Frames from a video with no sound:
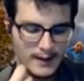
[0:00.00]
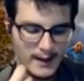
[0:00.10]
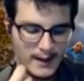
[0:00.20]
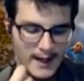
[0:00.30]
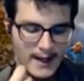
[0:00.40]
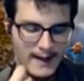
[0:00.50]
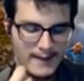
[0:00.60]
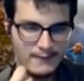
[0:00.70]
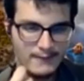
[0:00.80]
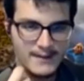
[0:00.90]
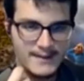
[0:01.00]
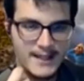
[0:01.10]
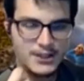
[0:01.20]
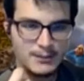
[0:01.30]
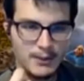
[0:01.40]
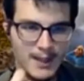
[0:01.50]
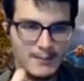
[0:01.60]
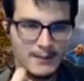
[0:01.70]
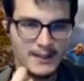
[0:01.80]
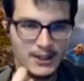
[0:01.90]
I have a tangible
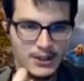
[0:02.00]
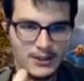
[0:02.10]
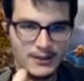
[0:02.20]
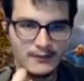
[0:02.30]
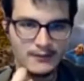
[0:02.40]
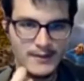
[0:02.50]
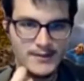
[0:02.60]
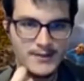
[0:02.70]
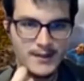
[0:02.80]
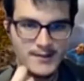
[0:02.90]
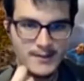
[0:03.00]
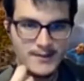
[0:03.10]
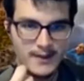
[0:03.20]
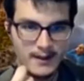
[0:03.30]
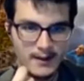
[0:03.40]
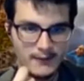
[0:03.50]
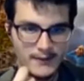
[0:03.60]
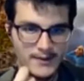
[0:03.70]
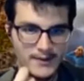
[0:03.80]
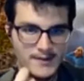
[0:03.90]
application of these concepts
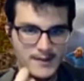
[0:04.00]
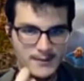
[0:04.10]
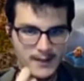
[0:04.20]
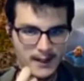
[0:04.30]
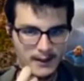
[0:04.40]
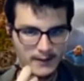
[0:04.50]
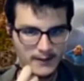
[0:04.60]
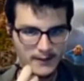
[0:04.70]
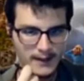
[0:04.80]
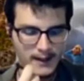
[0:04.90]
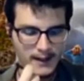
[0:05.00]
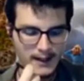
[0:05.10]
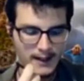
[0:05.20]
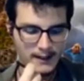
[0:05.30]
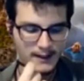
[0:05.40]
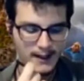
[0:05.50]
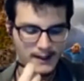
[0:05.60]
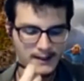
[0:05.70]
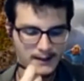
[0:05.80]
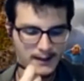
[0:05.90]
that I learned, and I
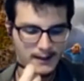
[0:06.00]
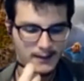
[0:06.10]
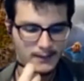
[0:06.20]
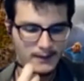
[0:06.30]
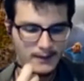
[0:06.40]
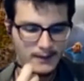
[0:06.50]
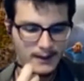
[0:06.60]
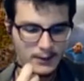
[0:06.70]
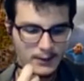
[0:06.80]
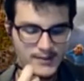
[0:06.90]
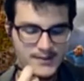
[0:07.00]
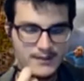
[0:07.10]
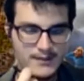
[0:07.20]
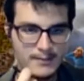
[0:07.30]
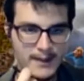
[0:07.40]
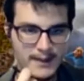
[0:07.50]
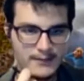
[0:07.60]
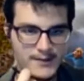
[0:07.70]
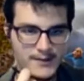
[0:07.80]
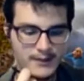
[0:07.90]
can now like receive the
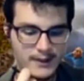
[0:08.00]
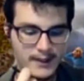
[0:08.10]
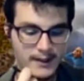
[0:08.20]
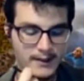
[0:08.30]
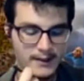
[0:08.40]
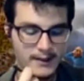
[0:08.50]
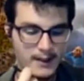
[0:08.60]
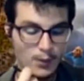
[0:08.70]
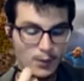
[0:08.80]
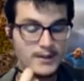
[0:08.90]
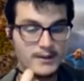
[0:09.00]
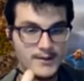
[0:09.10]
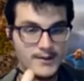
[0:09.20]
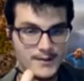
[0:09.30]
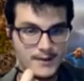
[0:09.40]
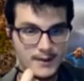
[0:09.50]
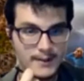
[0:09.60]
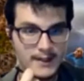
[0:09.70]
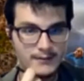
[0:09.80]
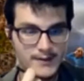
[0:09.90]
benefits of it. And I witnessed the
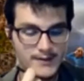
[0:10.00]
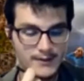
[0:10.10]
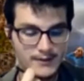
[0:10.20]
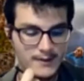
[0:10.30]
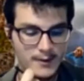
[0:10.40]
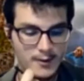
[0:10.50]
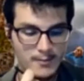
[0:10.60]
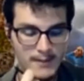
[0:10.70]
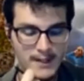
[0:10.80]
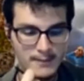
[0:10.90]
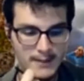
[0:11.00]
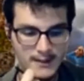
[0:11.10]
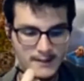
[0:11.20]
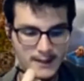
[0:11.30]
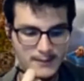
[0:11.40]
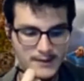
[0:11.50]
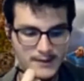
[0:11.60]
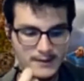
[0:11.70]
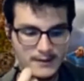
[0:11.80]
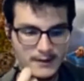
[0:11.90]
benefits of it many times
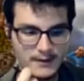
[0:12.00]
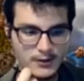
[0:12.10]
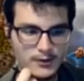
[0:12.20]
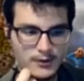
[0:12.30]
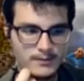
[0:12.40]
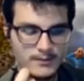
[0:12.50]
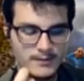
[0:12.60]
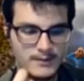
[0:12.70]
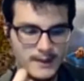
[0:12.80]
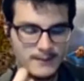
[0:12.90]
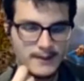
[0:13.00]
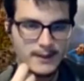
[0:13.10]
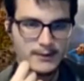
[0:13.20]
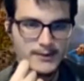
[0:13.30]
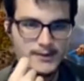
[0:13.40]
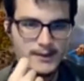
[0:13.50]
in the short time that I was